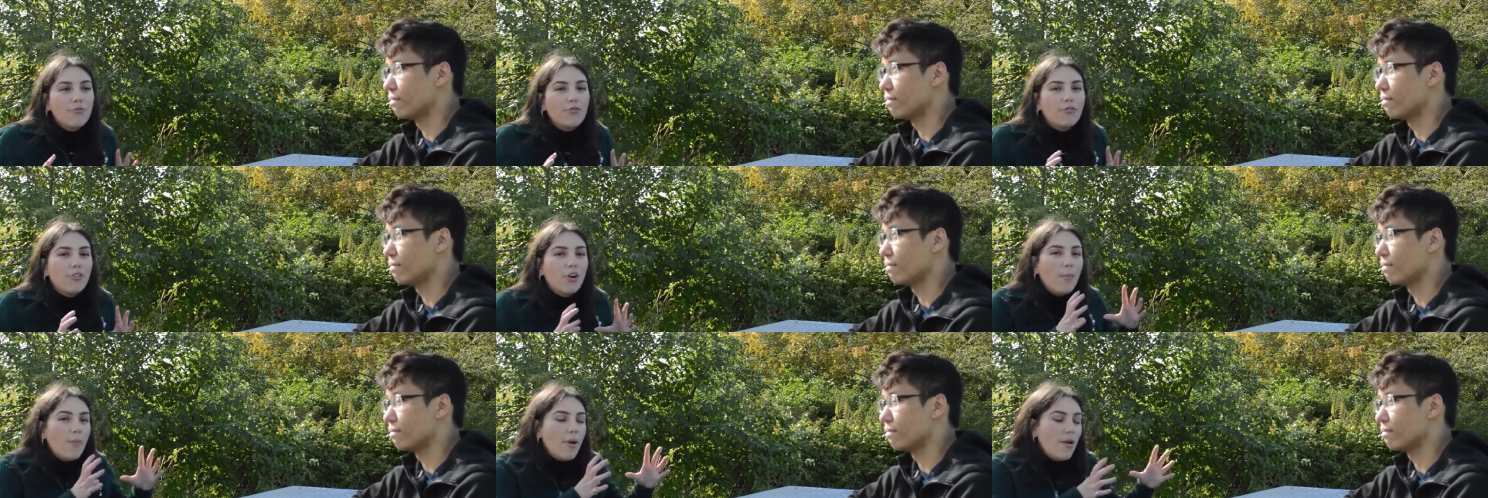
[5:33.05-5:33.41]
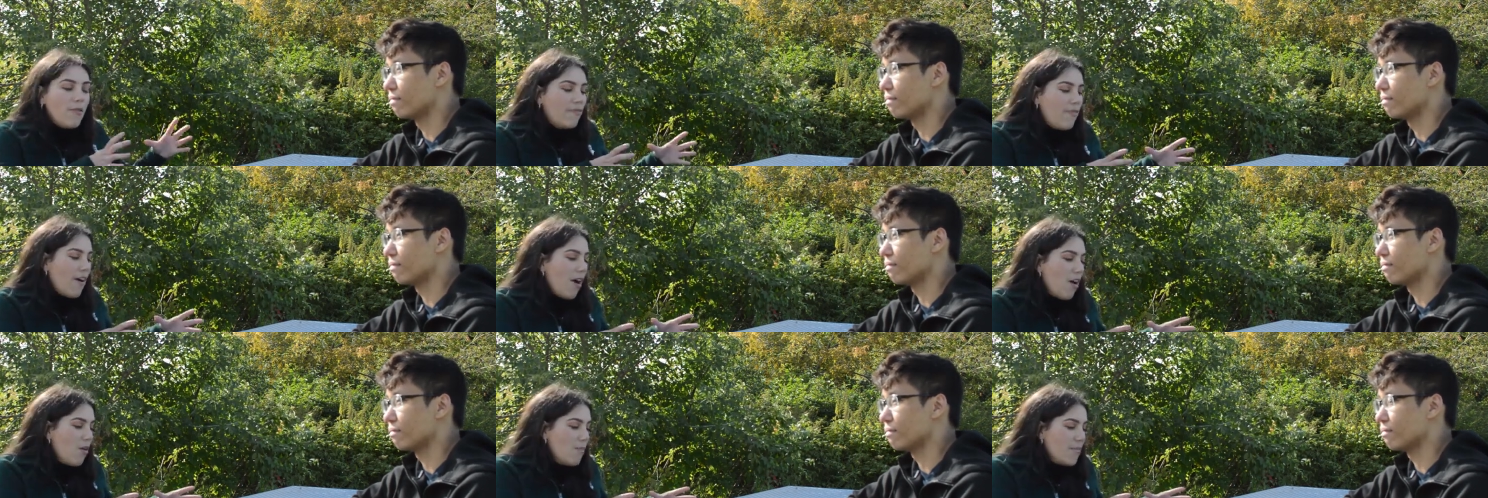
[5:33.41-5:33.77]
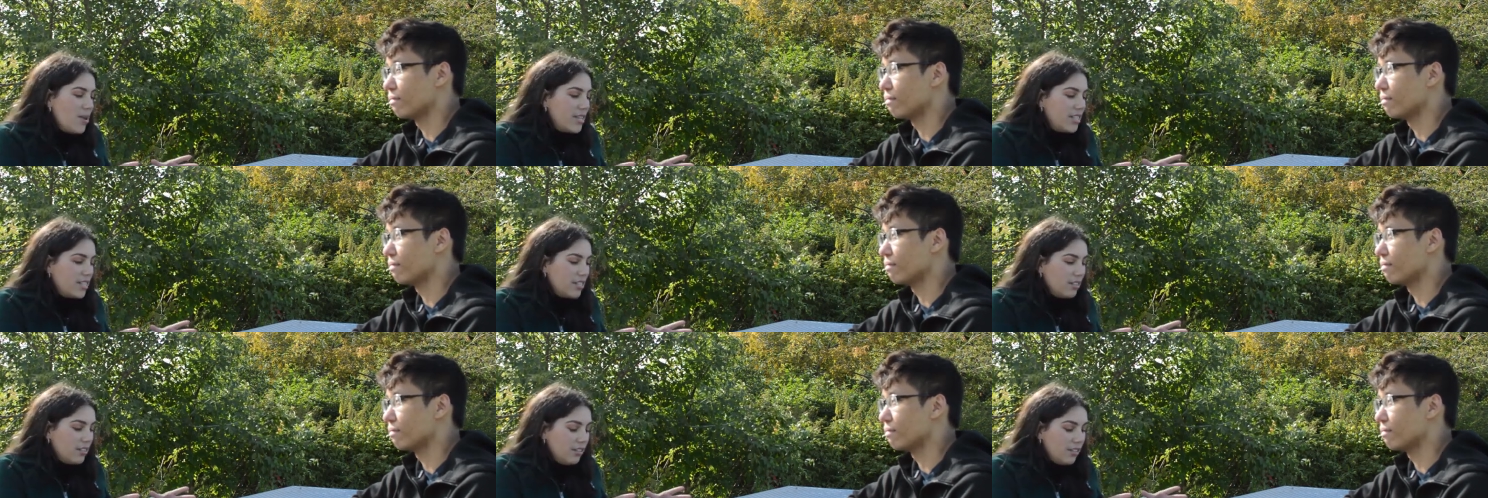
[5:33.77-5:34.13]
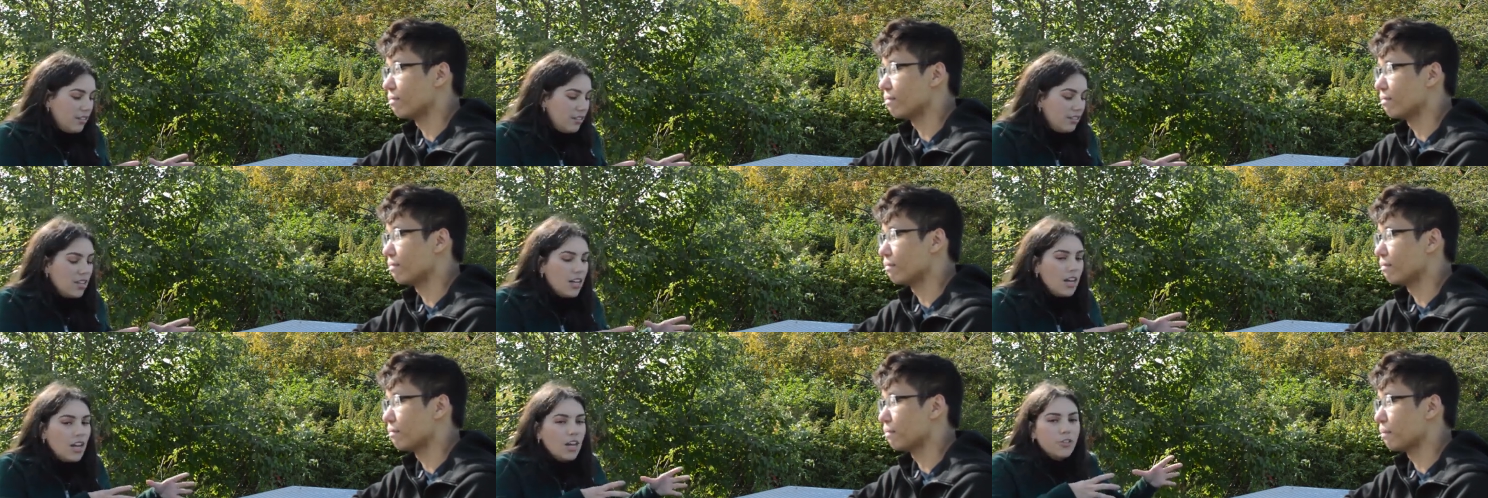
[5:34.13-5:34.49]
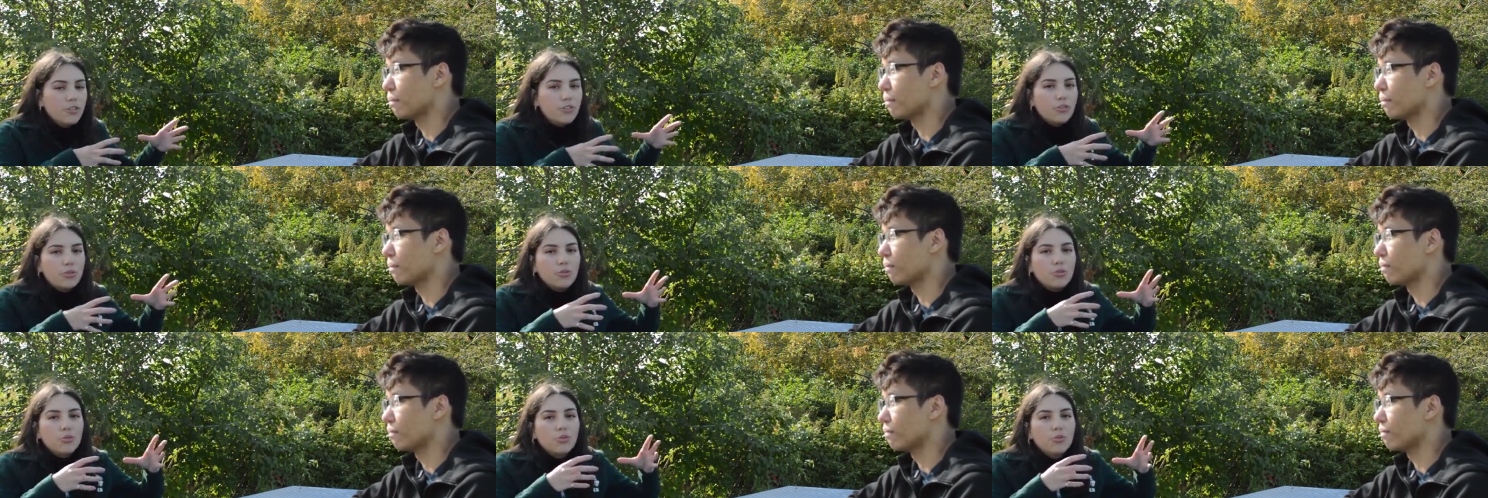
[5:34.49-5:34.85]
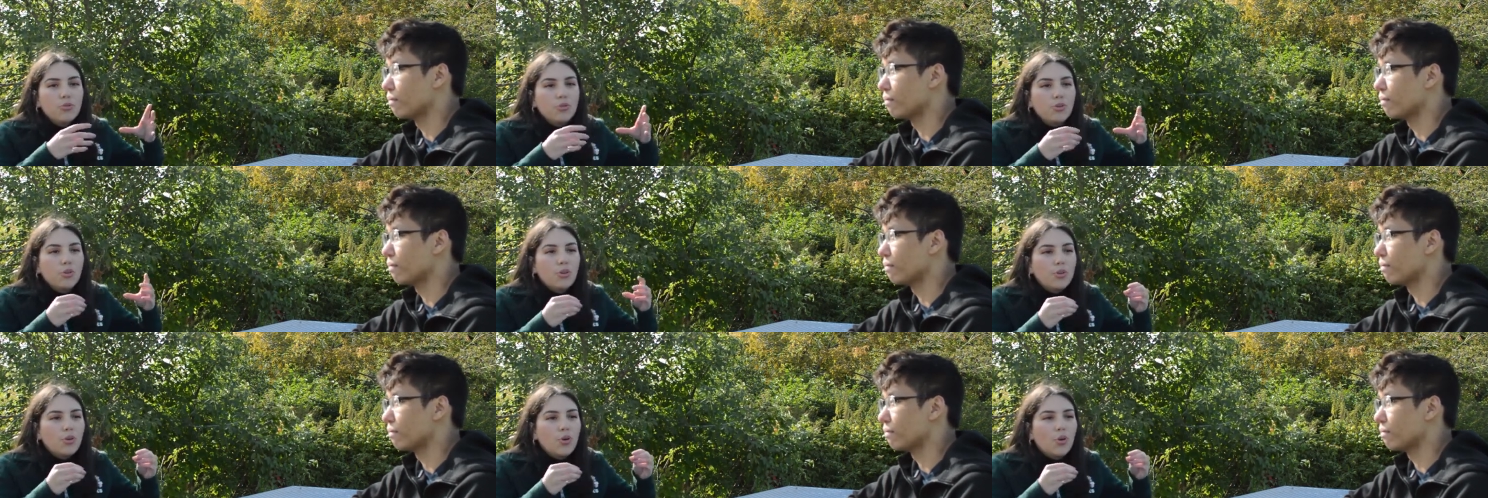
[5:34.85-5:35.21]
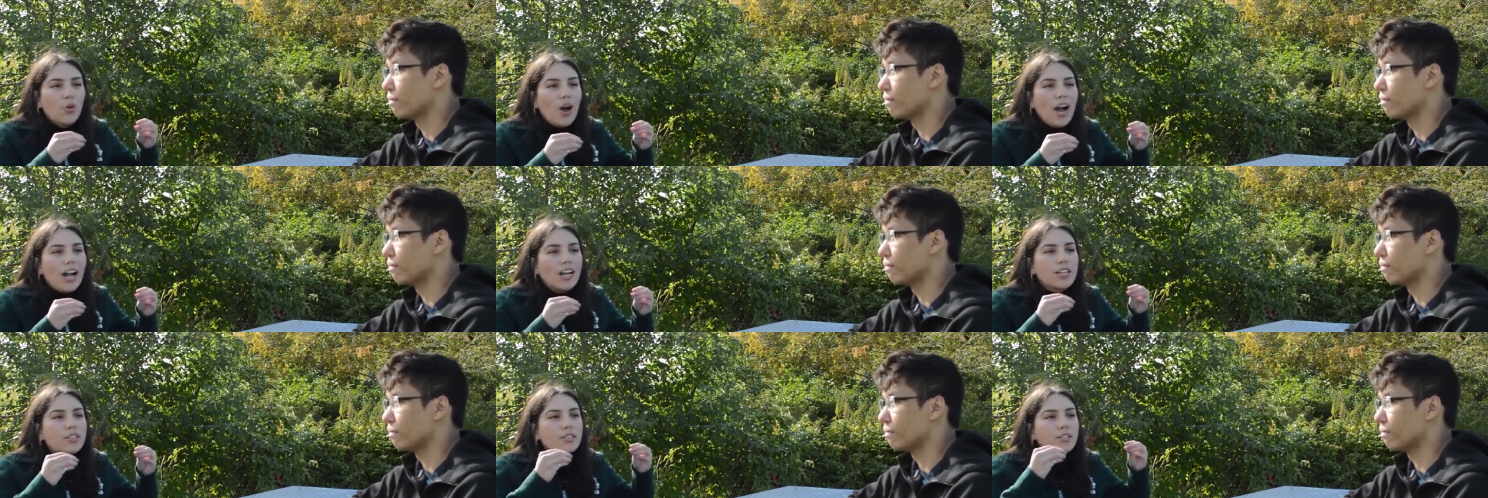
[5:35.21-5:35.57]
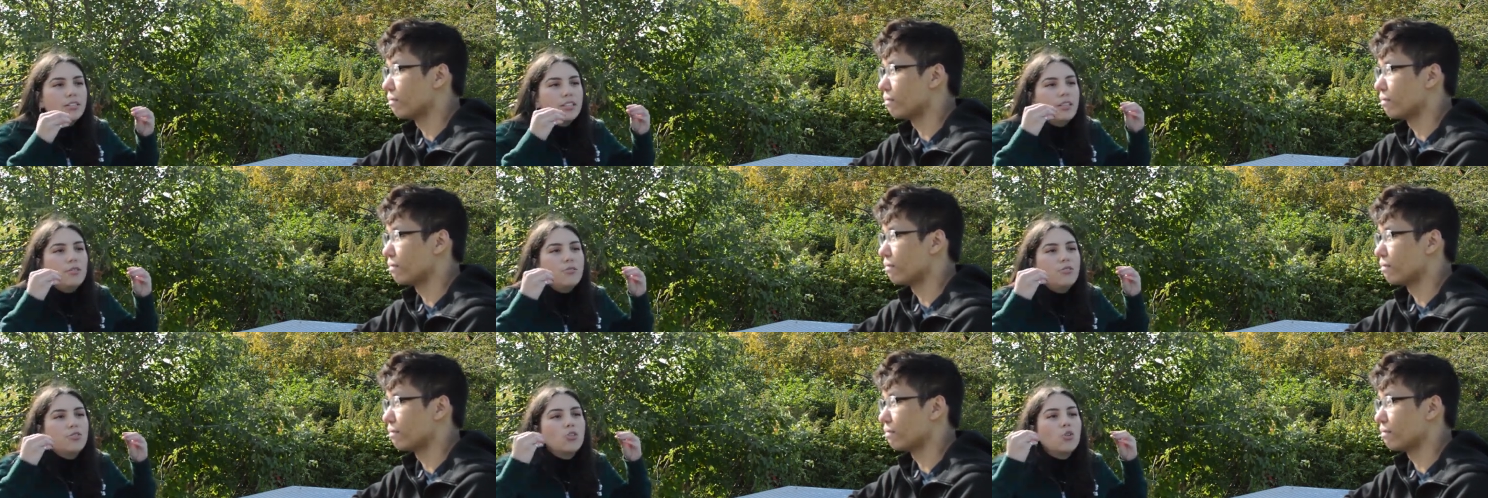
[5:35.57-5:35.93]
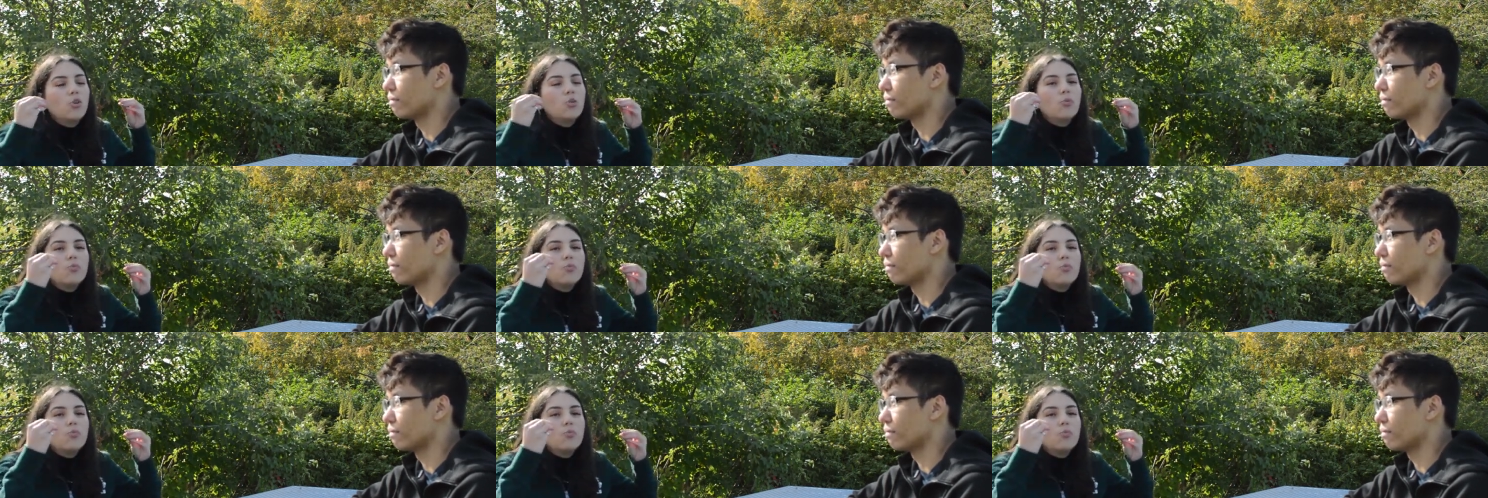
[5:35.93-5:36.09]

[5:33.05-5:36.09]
Speaker 1: from environmental to, actually,